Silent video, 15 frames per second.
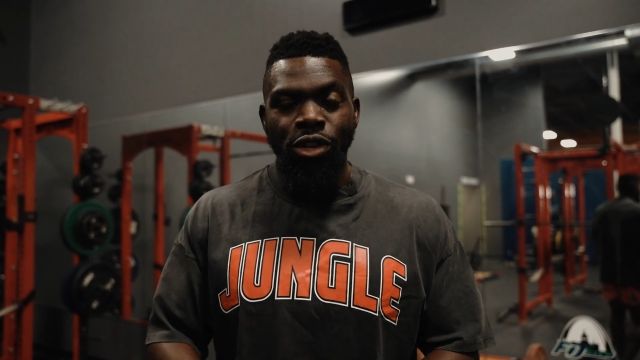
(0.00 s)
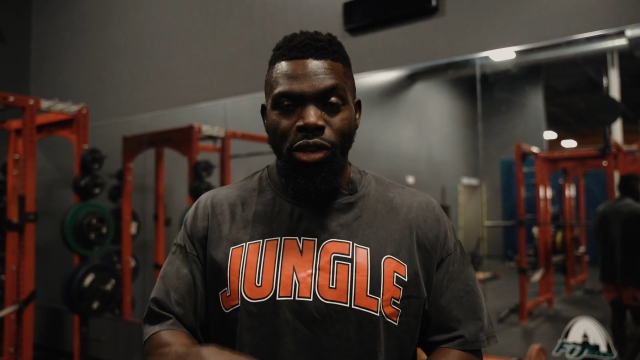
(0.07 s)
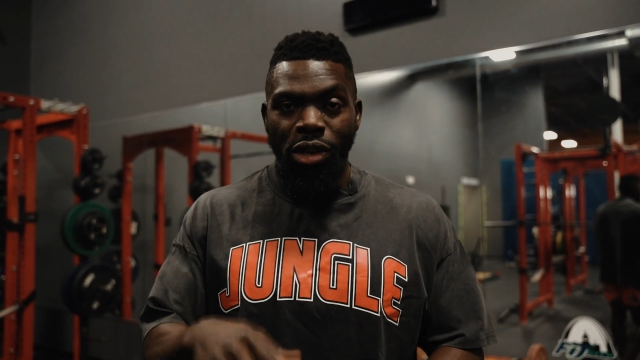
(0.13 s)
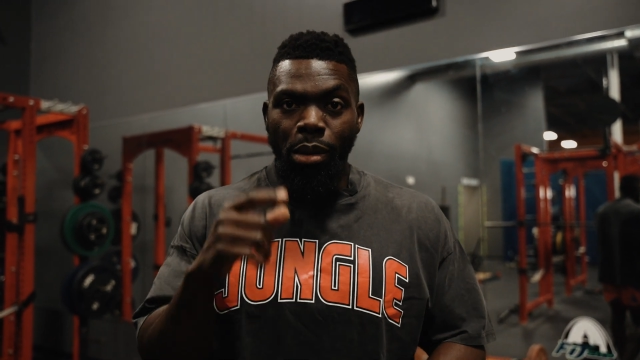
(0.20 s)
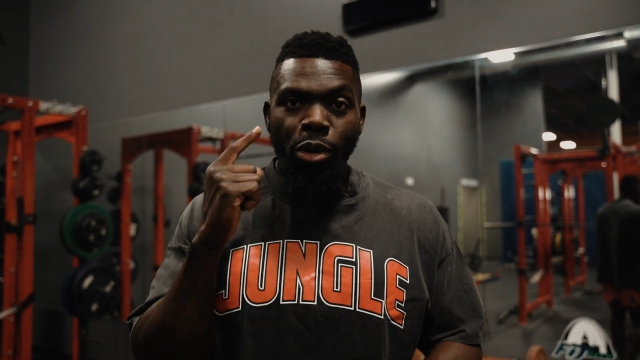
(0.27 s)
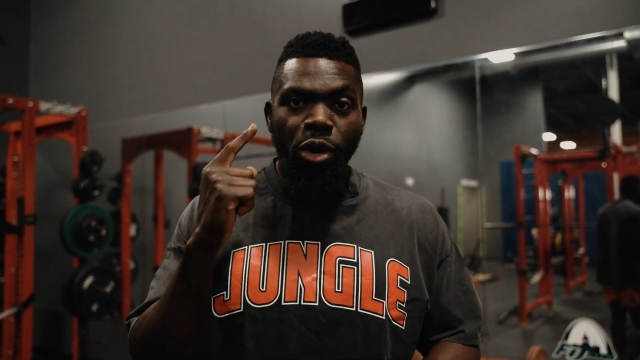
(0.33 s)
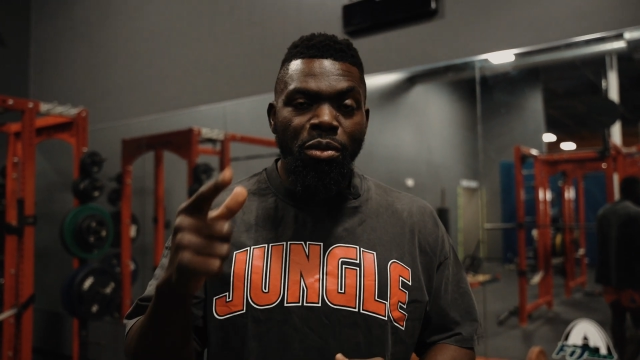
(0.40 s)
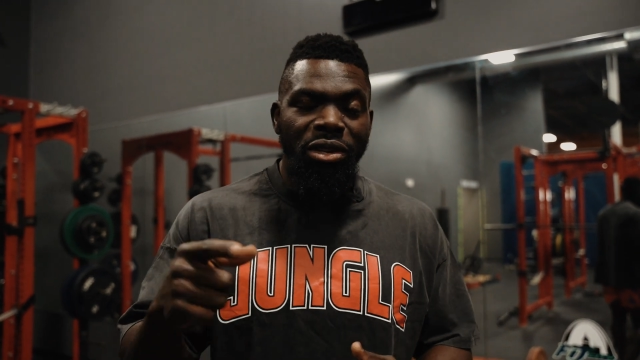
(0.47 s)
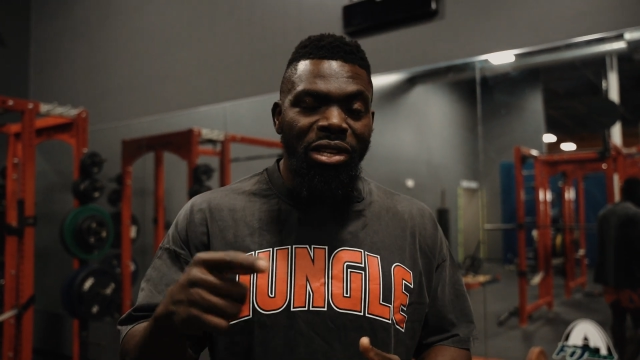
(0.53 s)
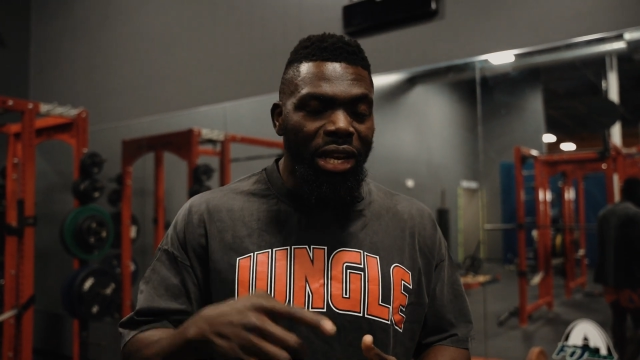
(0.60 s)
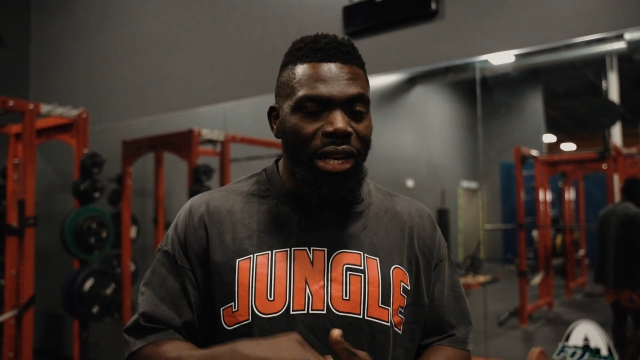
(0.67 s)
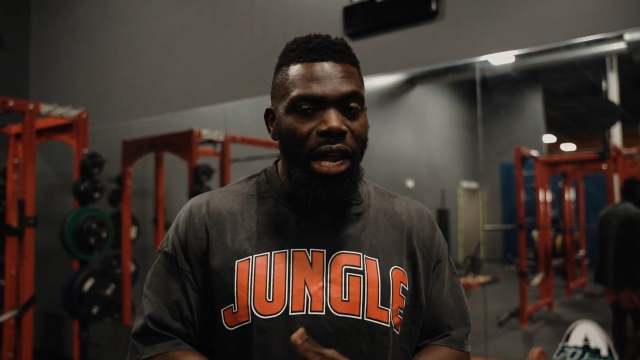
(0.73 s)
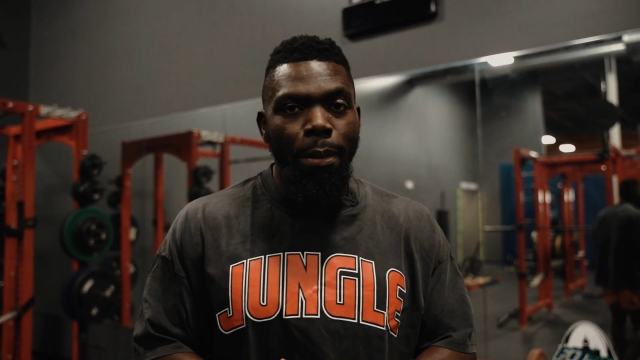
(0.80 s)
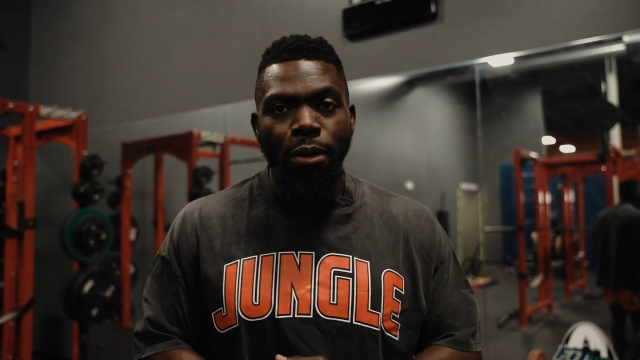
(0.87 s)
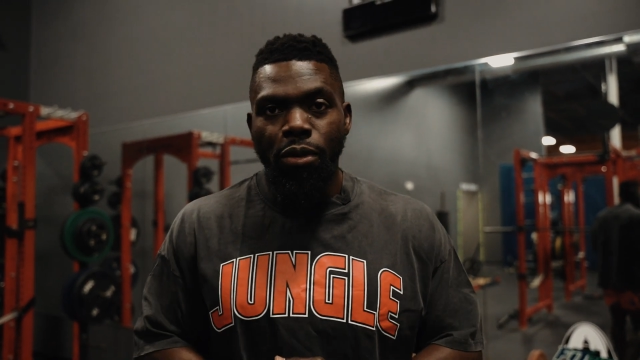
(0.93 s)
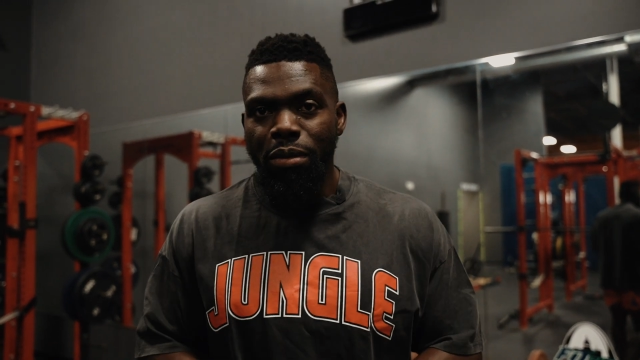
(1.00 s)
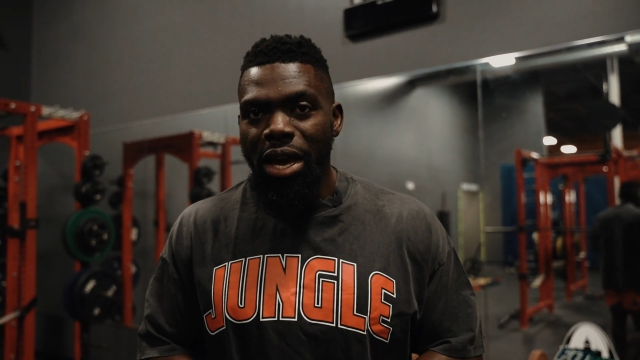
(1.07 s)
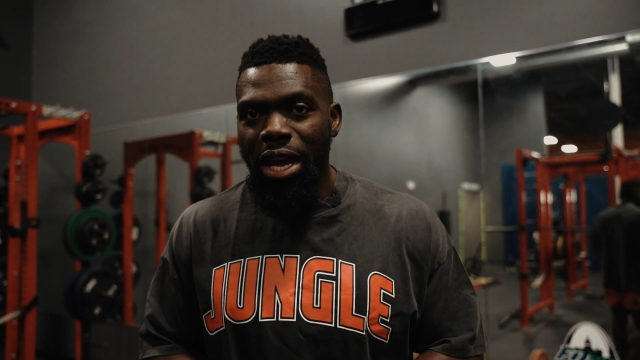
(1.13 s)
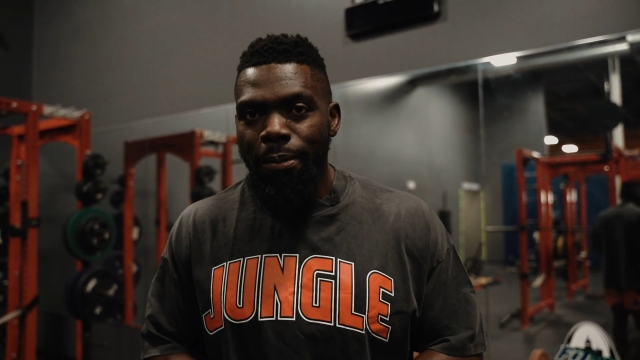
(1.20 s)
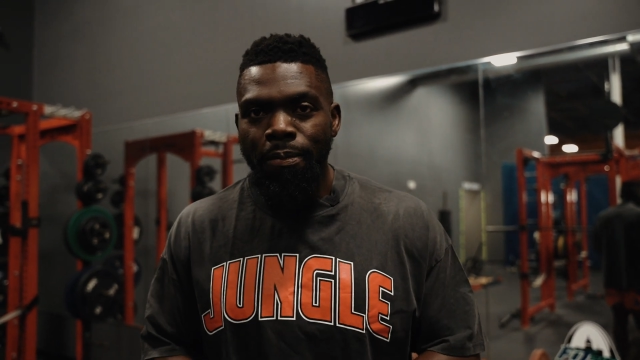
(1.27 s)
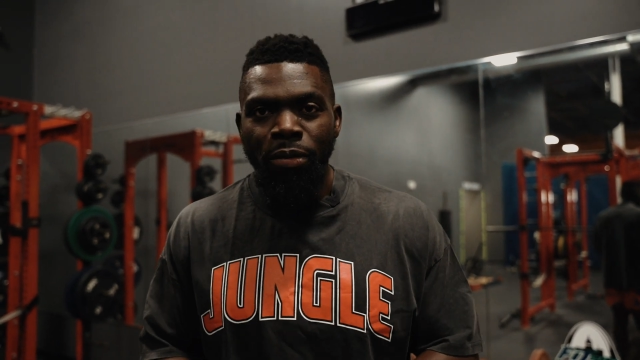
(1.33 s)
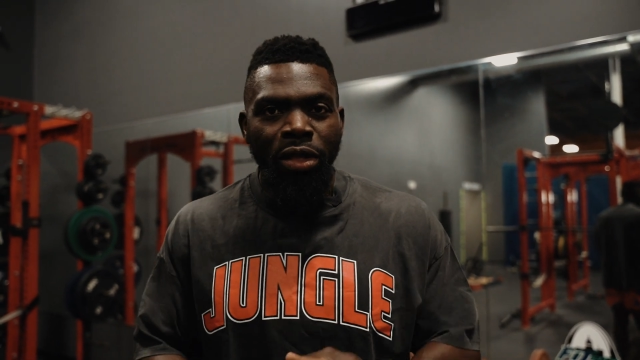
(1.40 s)
So the one mistake a lot of people
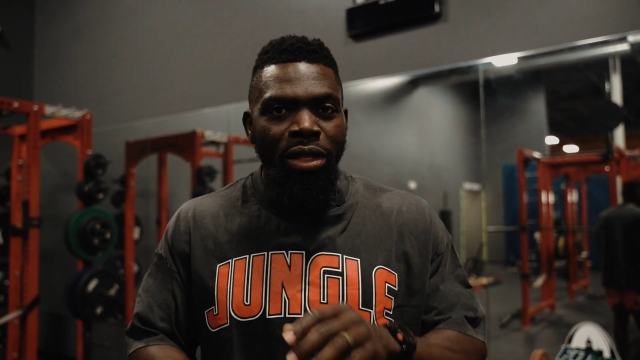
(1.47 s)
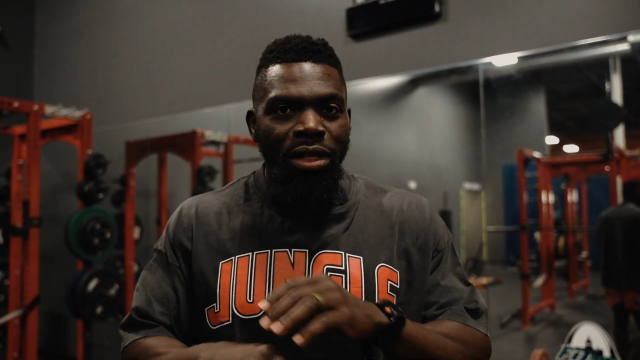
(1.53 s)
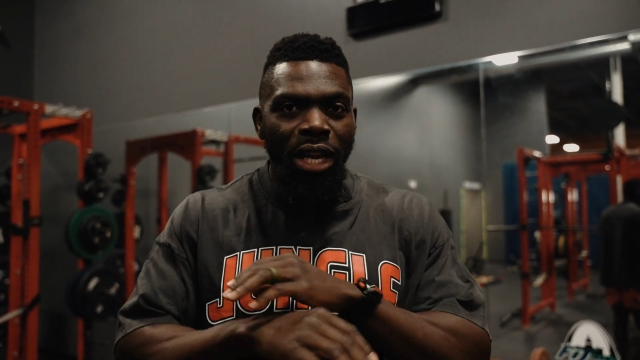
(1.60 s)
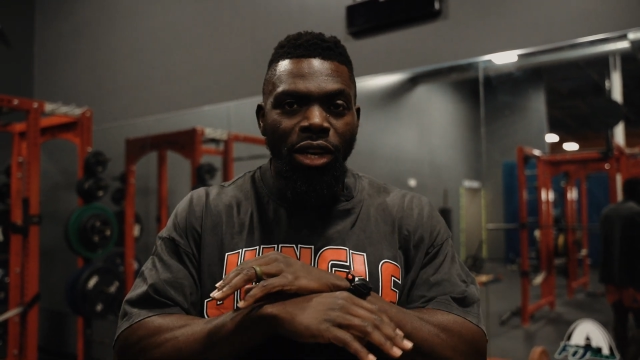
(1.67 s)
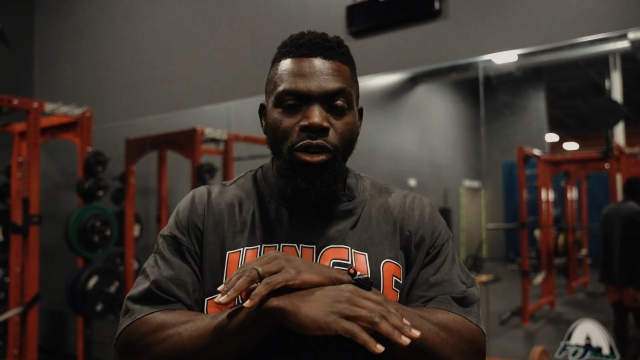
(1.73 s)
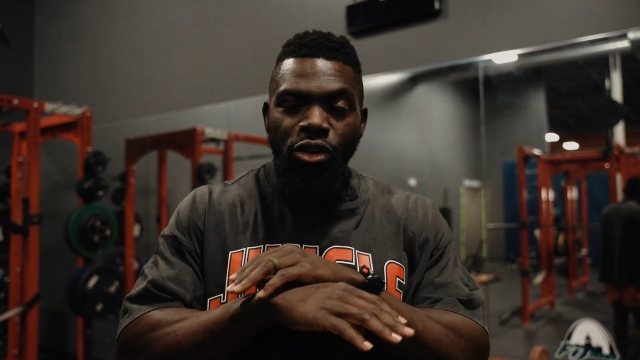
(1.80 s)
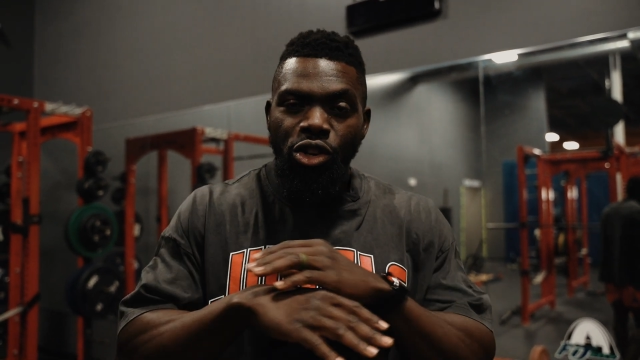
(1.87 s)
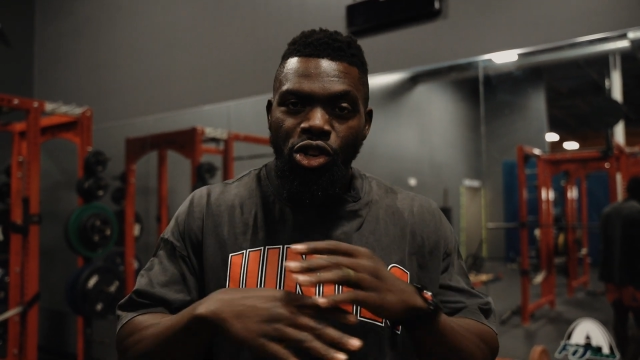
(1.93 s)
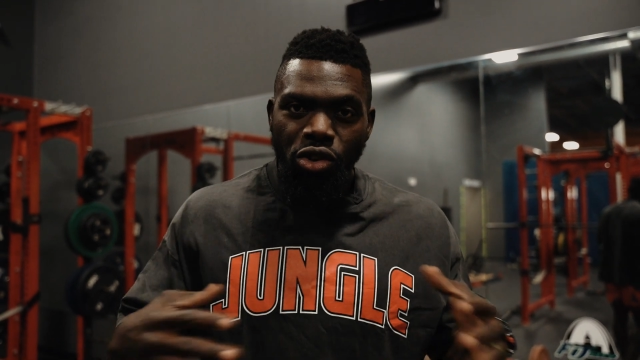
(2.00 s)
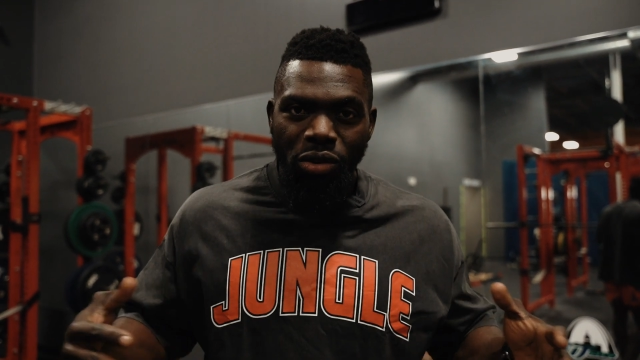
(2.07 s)
make, they don't